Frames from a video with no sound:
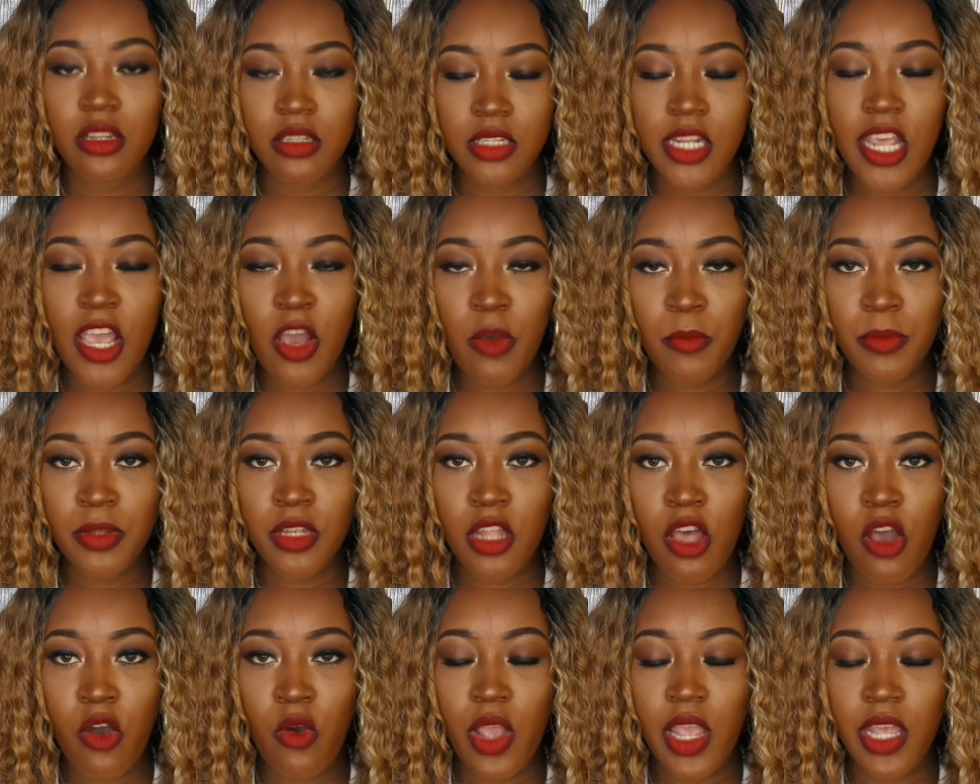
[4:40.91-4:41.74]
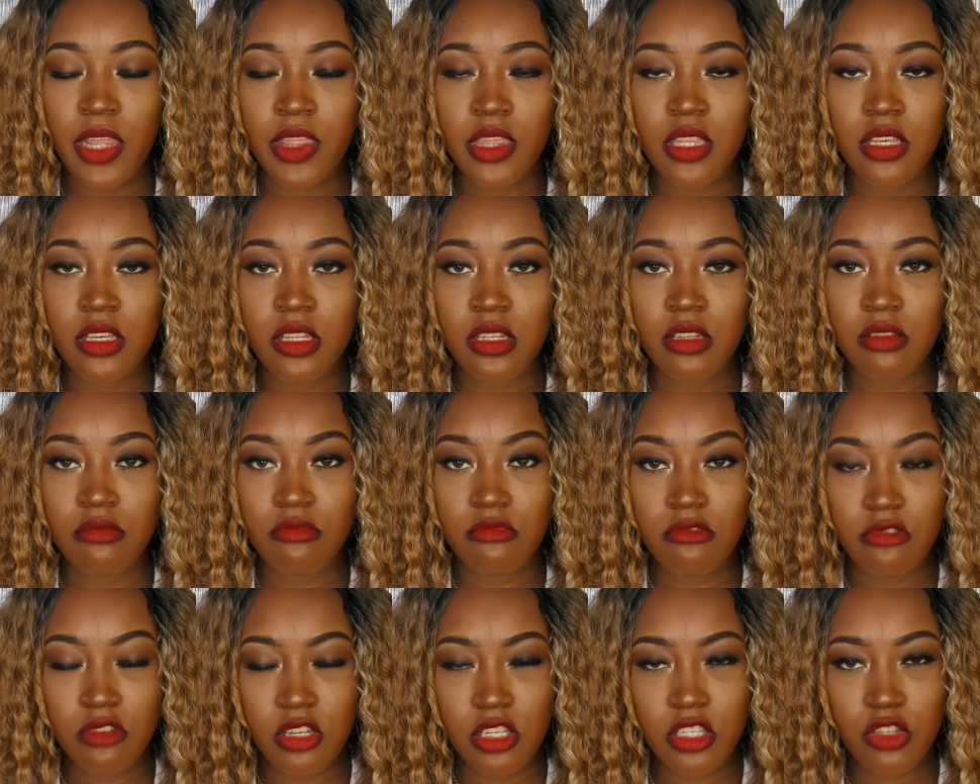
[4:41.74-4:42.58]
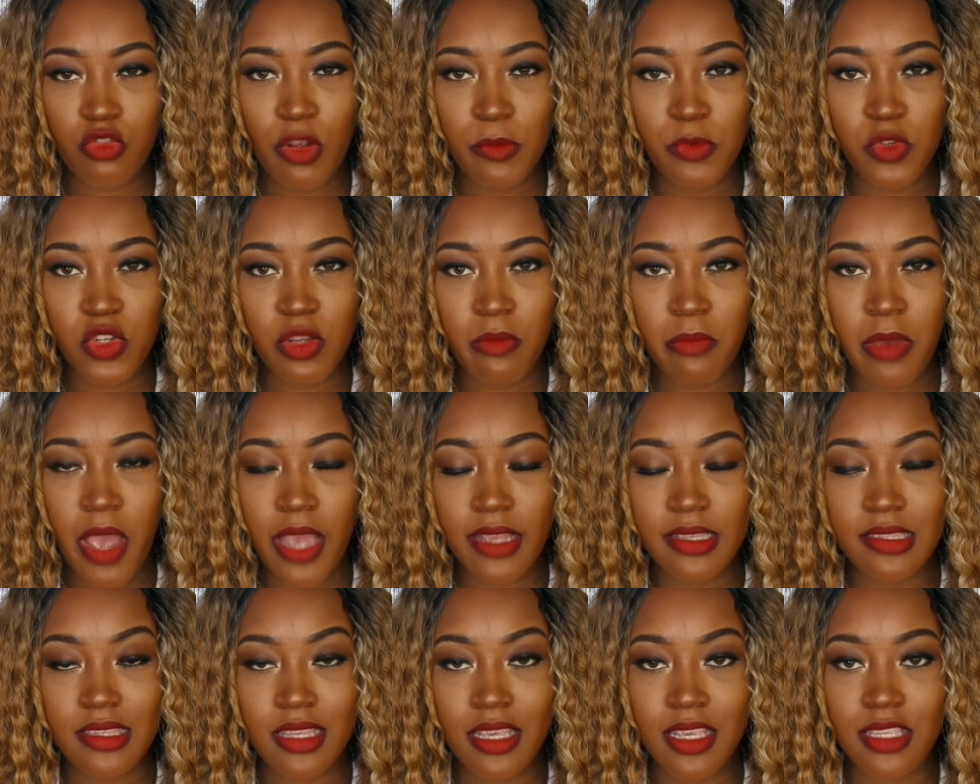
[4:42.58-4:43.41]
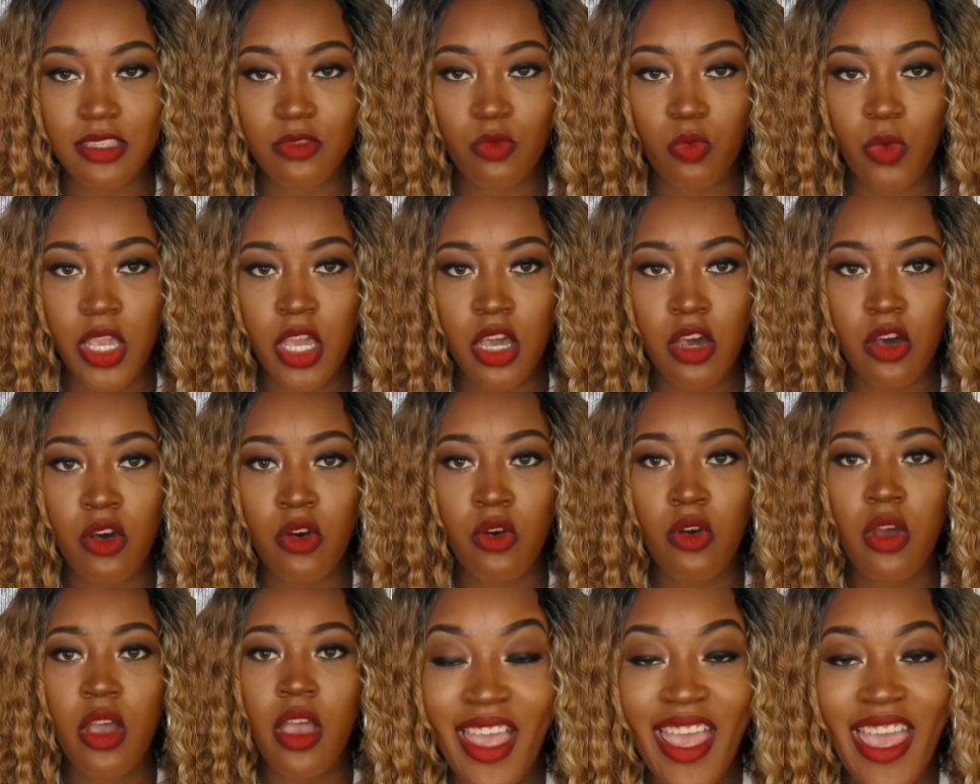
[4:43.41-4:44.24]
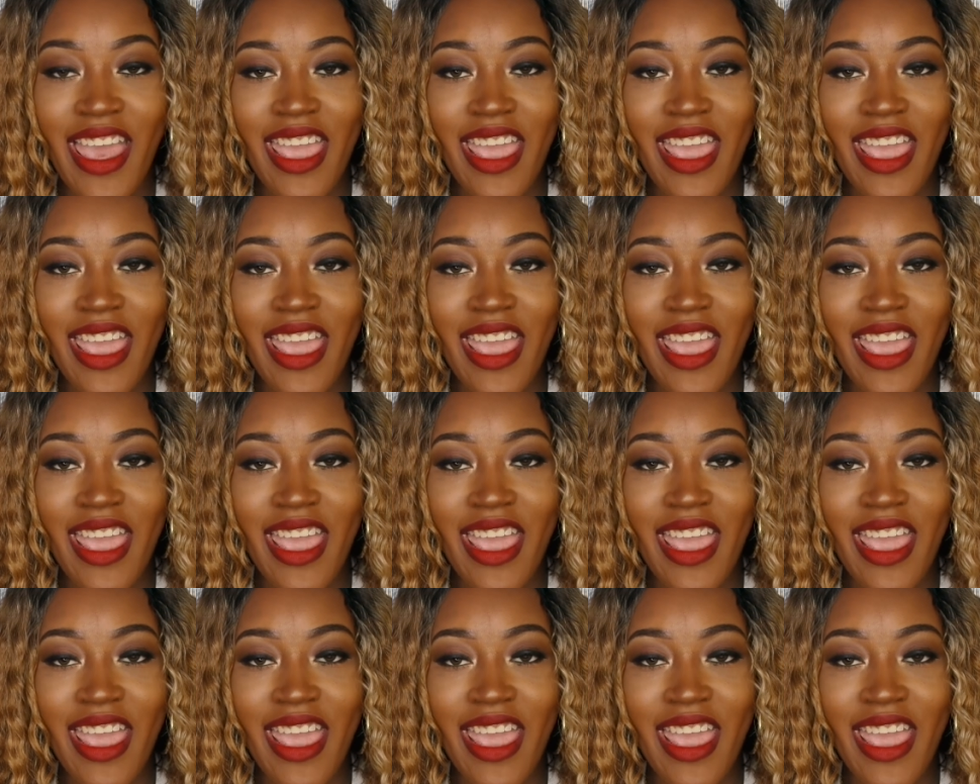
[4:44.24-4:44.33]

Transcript: down below in the description box as well.